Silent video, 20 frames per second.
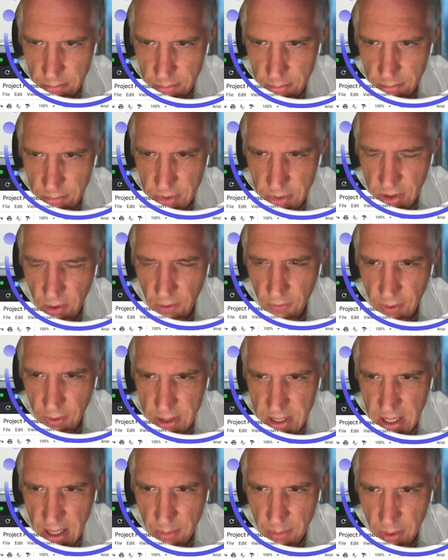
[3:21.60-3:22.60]
So for
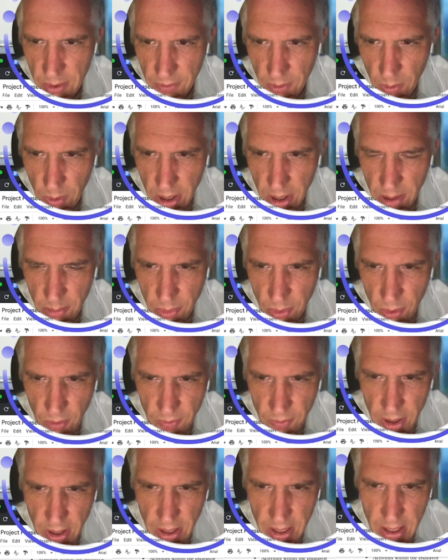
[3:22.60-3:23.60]
example, if you want to
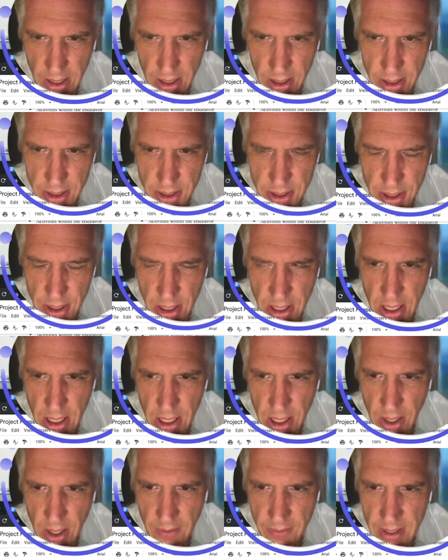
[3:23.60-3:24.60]
improve your English,
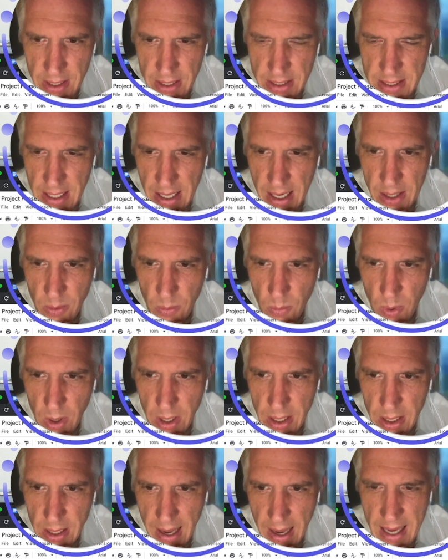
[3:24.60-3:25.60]
you have to decide
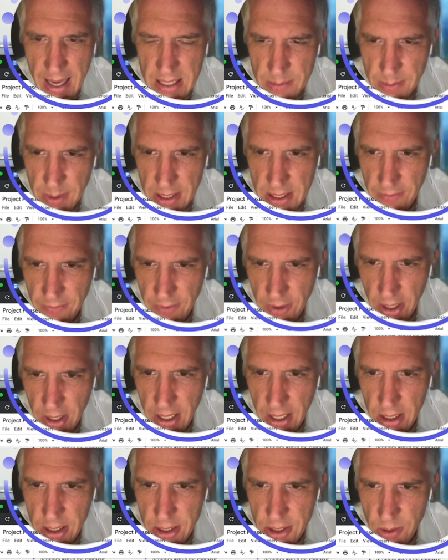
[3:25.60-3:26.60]
what aspects of your
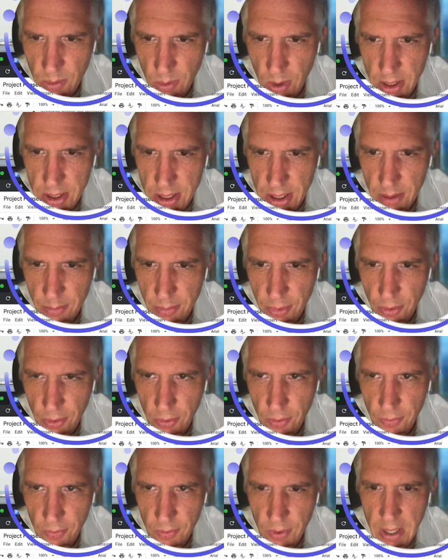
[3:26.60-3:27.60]
English you want to
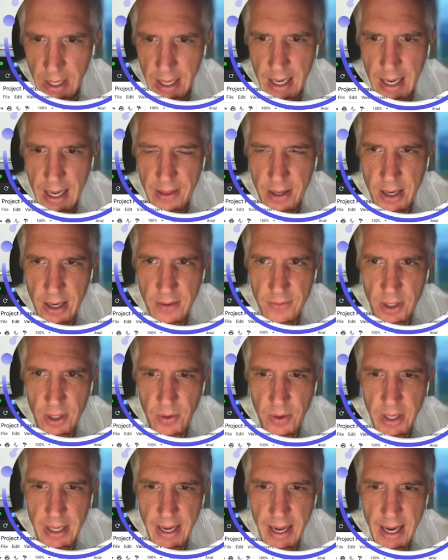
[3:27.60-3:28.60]
improve, and then you have to
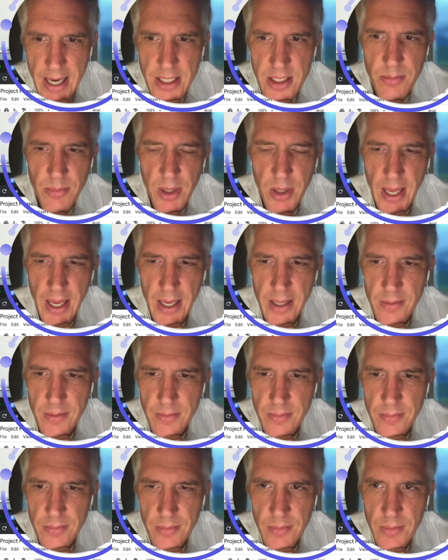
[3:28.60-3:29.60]
create an action plan.
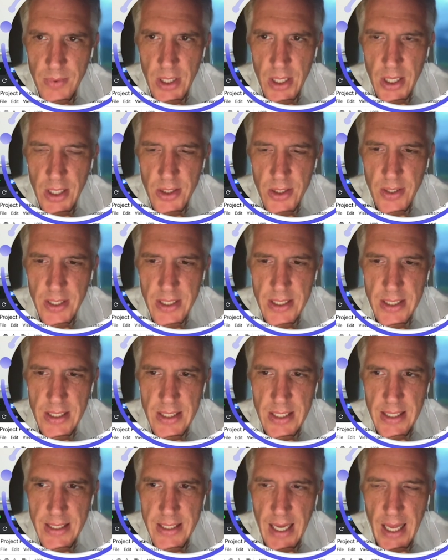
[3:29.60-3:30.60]
So this is
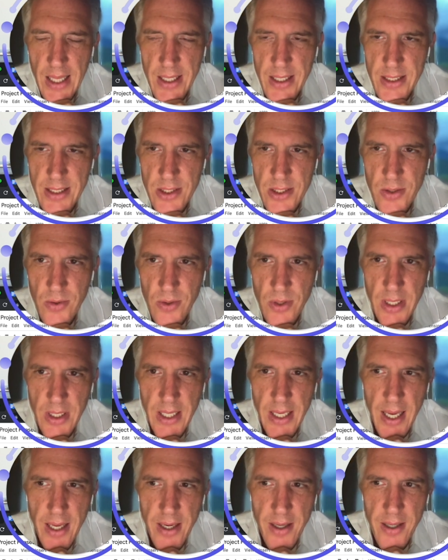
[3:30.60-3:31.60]
the Italian student.
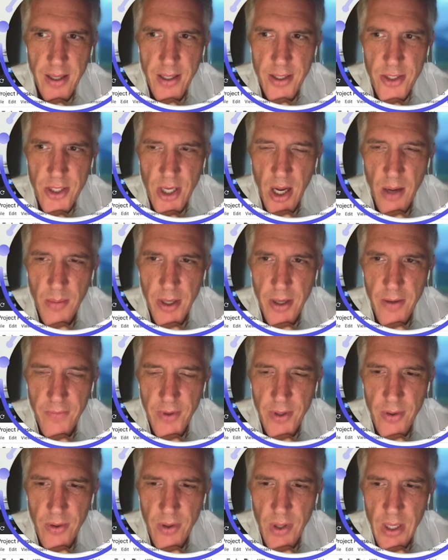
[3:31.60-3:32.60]
He had a job
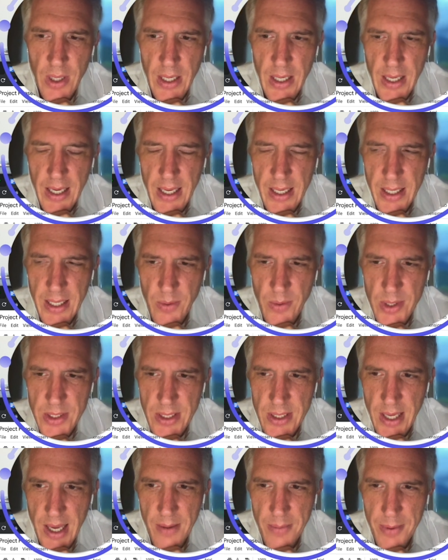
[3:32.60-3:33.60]
interview and he
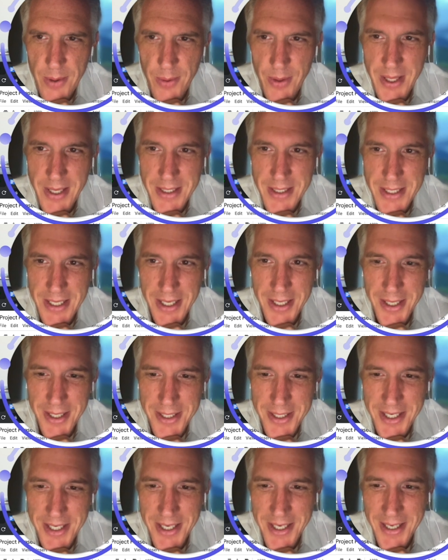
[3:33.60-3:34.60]
wasn't happy with his
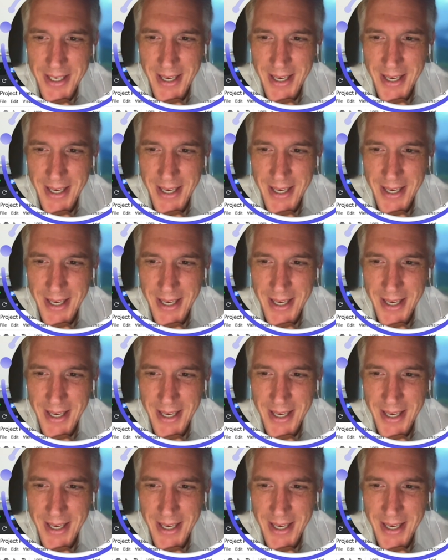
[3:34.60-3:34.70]
English.